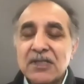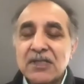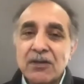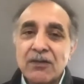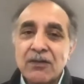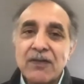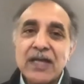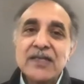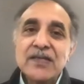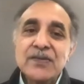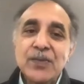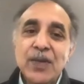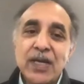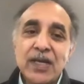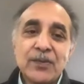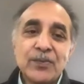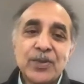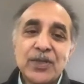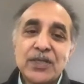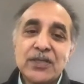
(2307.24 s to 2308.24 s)
That's my
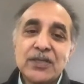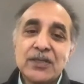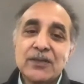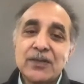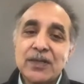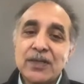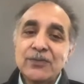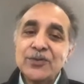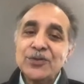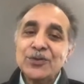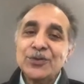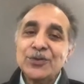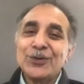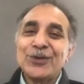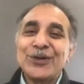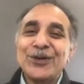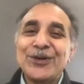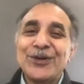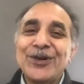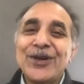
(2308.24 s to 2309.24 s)
opinion. I'm sure
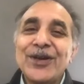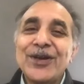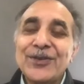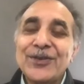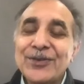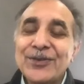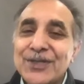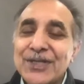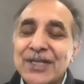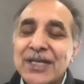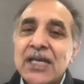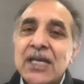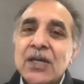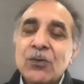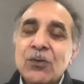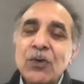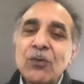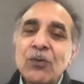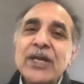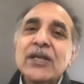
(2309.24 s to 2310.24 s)
there are others.
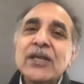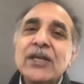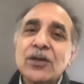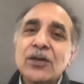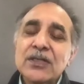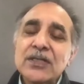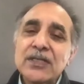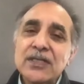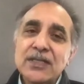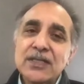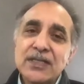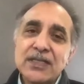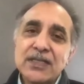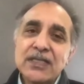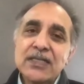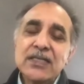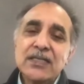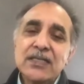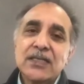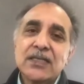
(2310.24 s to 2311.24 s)
When we looked at
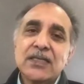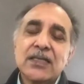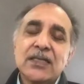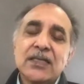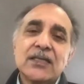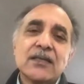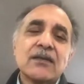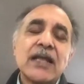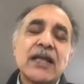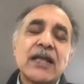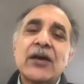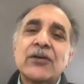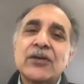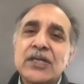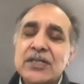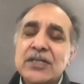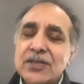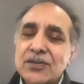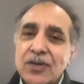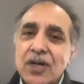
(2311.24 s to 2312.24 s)
this in the Lown
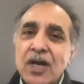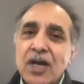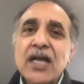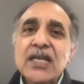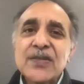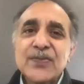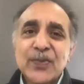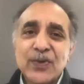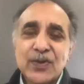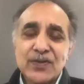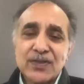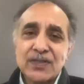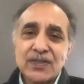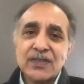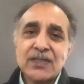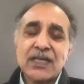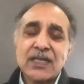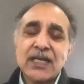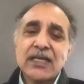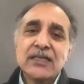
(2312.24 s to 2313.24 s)
Institute Hospitals
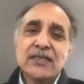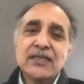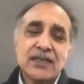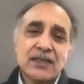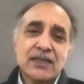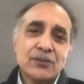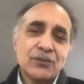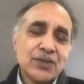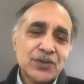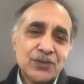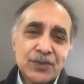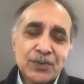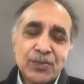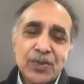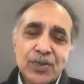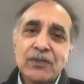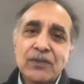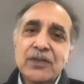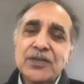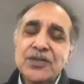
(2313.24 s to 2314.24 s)
Index, which we
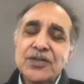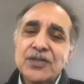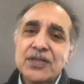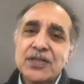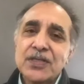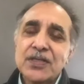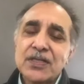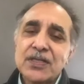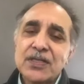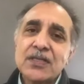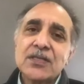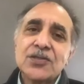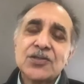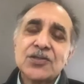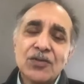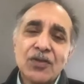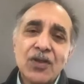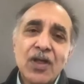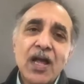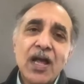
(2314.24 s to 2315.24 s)
published this
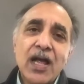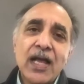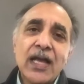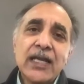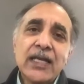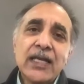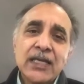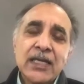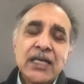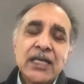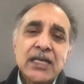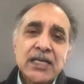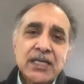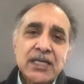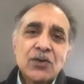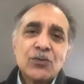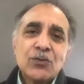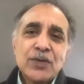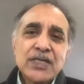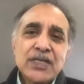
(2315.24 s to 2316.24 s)
July,
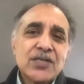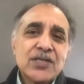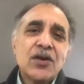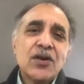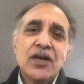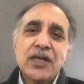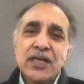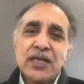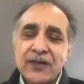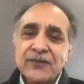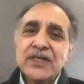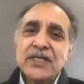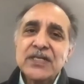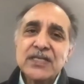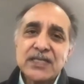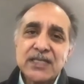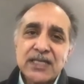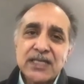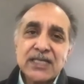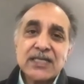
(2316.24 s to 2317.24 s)
we saw in every
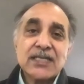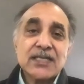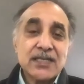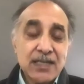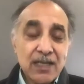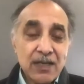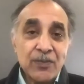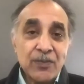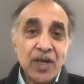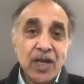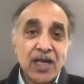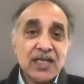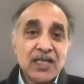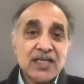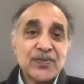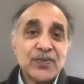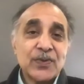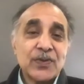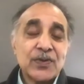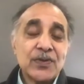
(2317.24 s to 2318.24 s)
city, some
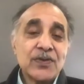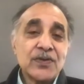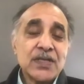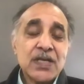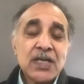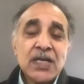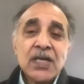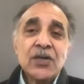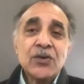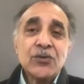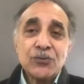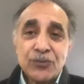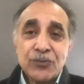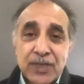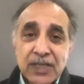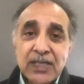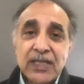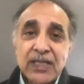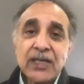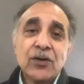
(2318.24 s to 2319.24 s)
hospitals
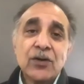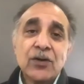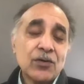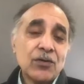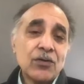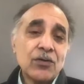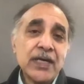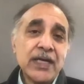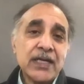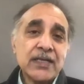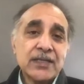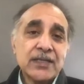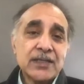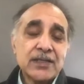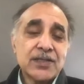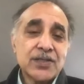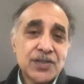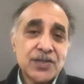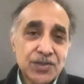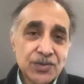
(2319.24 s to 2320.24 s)
really are oriented
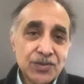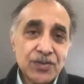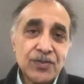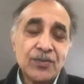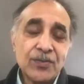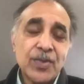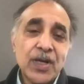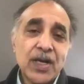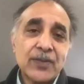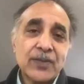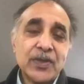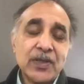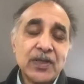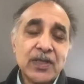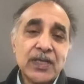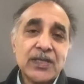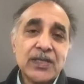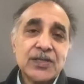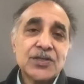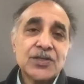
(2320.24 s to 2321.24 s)
to certain
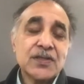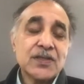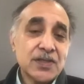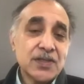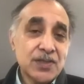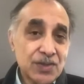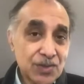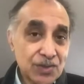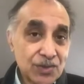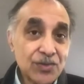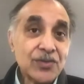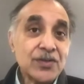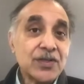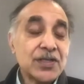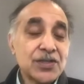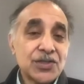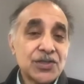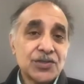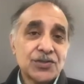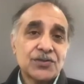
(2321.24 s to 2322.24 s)
populations and certain
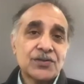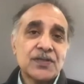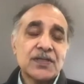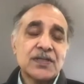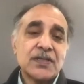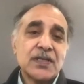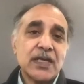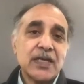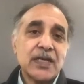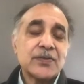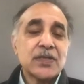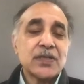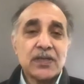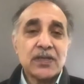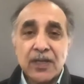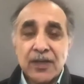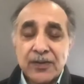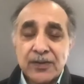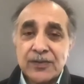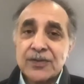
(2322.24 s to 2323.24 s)
insurance types, and
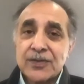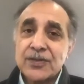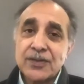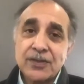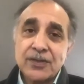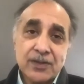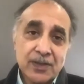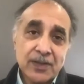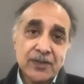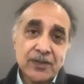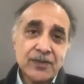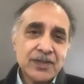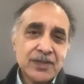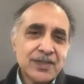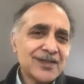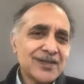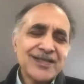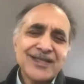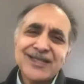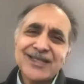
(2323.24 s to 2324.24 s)
others are others.
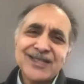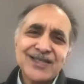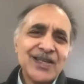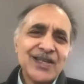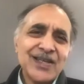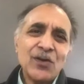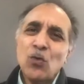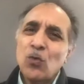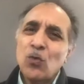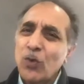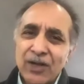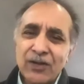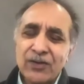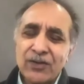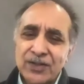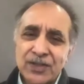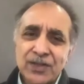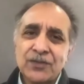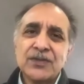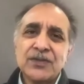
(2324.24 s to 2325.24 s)
And this is well
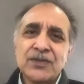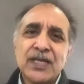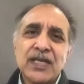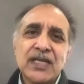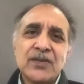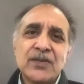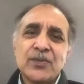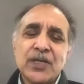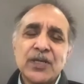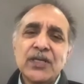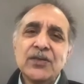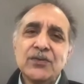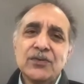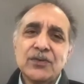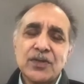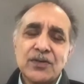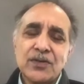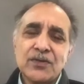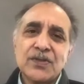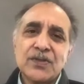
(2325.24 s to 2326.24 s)
known to anybody who
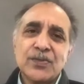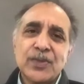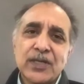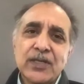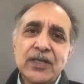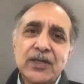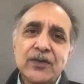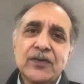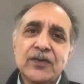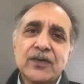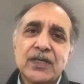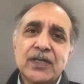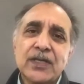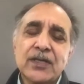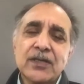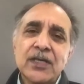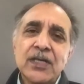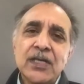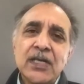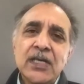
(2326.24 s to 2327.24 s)
knows about healthcare.
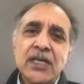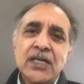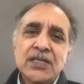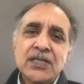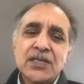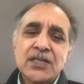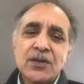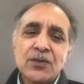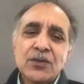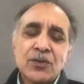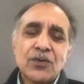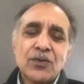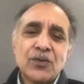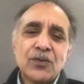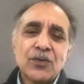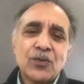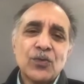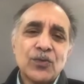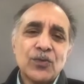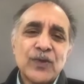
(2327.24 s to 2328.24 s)
So
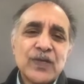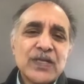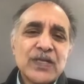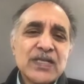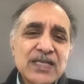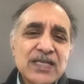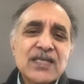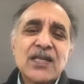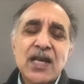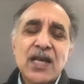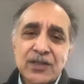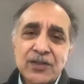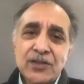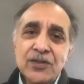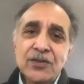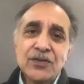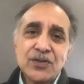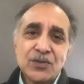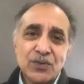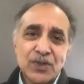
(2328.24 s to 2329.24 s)
this is not
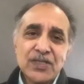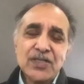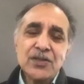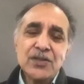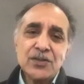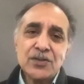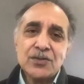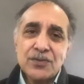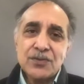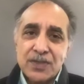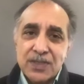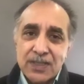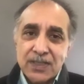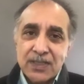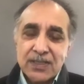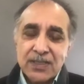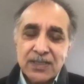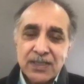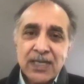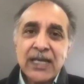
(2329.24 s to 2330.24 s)
news. What's news
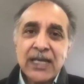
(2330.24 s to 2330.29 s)
is,